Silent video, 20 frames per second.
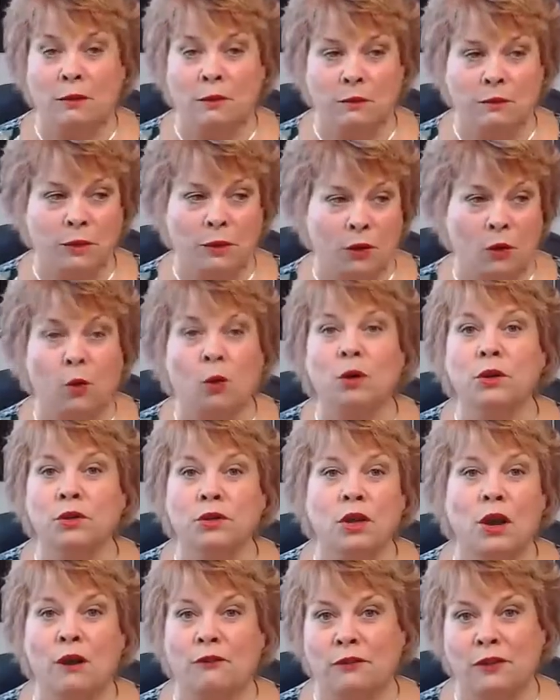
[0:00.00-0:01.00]
recorder's
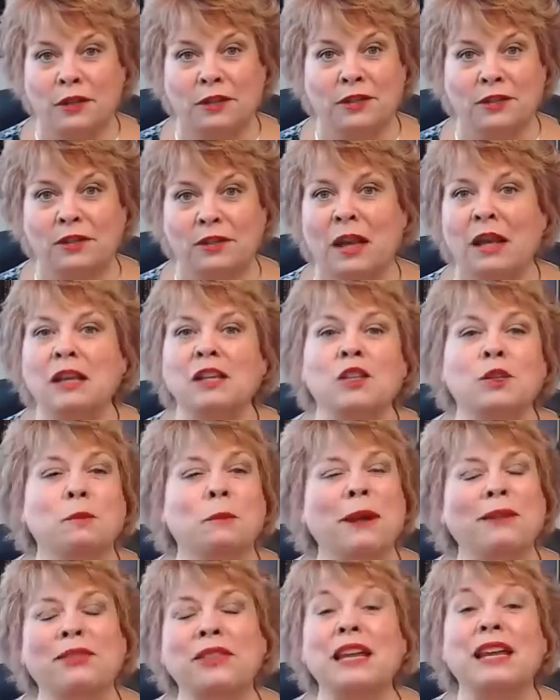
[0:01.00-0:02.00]
office,
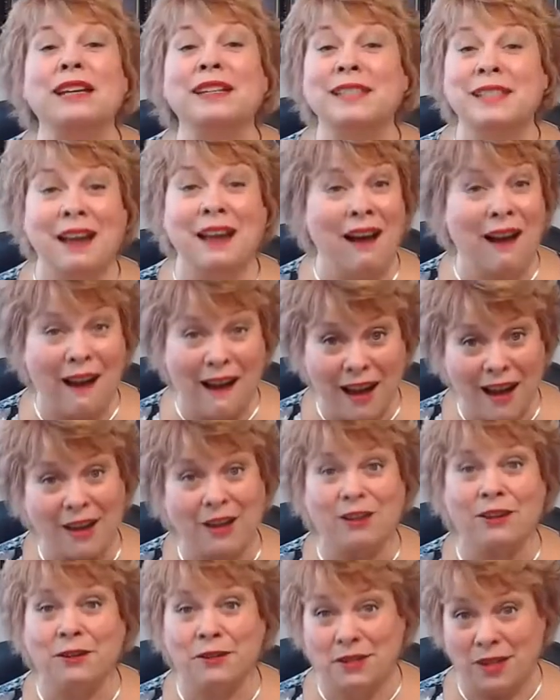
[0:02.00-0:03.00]
spent the
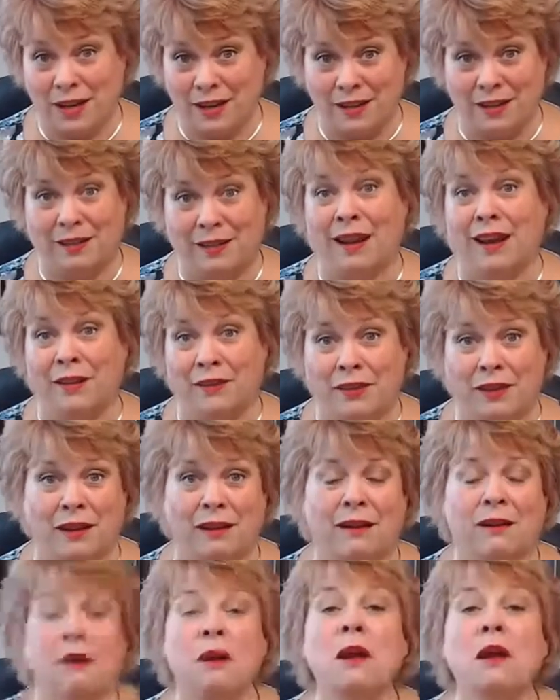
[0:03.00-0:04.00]
entire day down
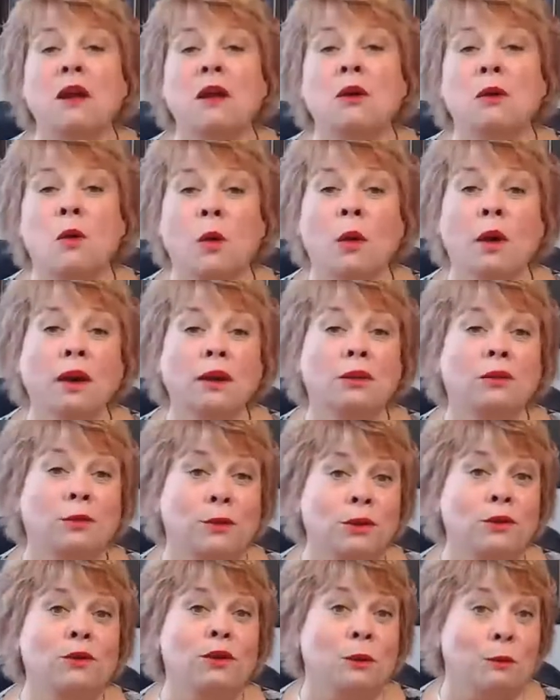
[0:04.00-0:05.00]
there going
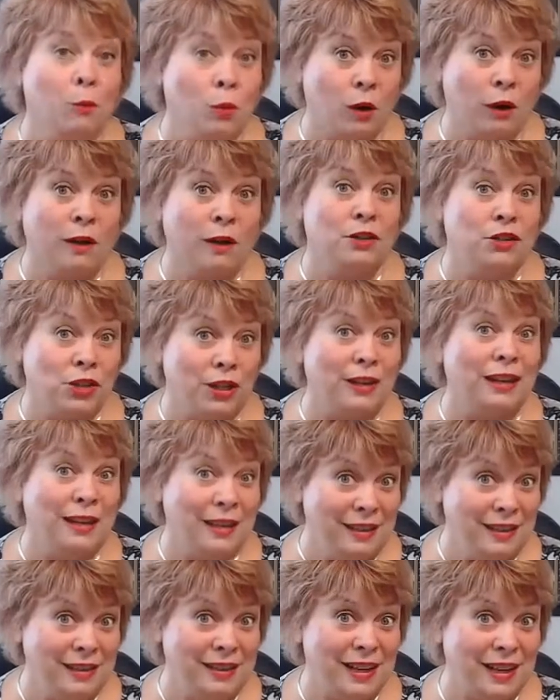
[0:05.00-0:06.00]
through the mortgagee
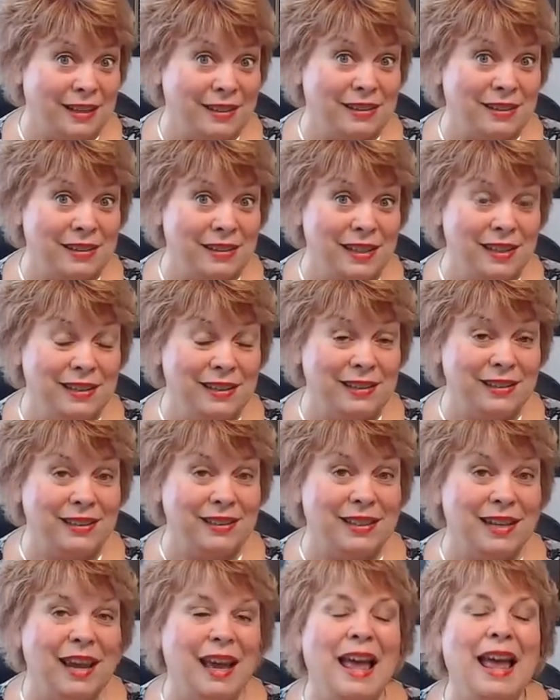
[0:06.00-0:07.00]
index
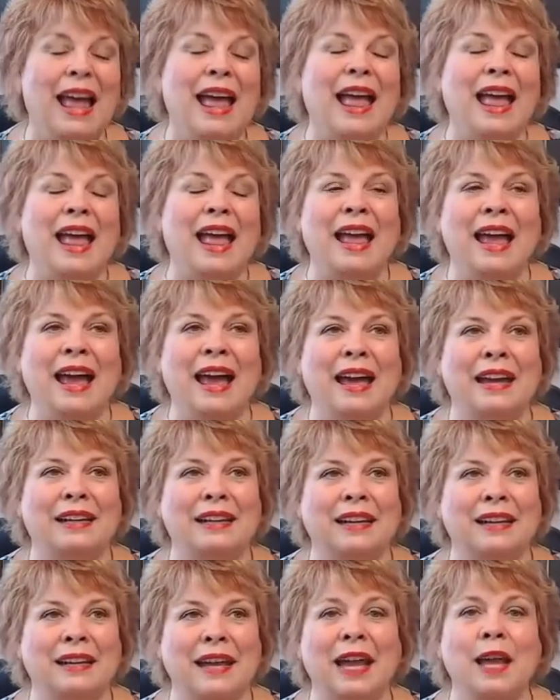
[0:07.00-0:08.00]
list,
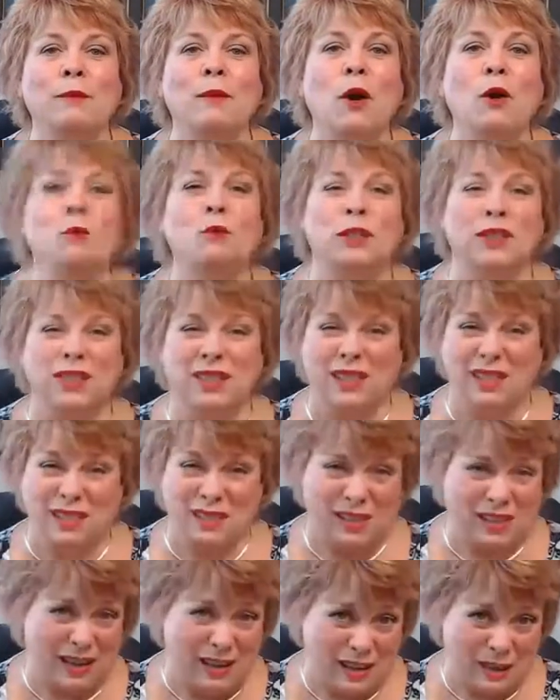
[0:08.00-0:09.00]
and came home with
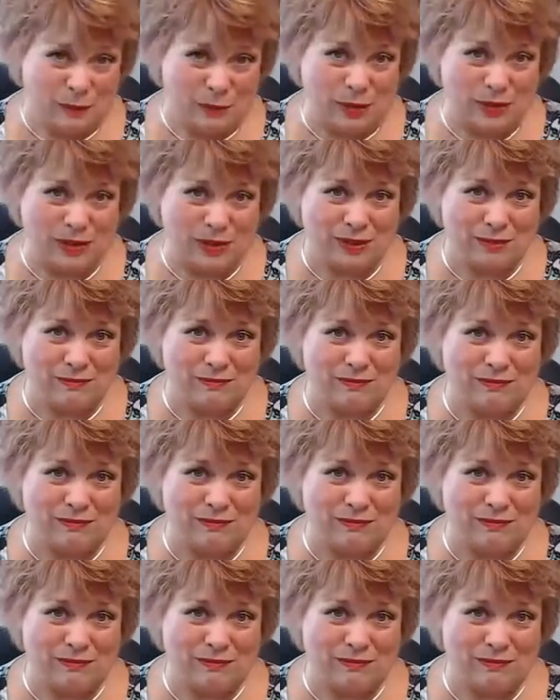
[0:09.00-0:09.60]
6 names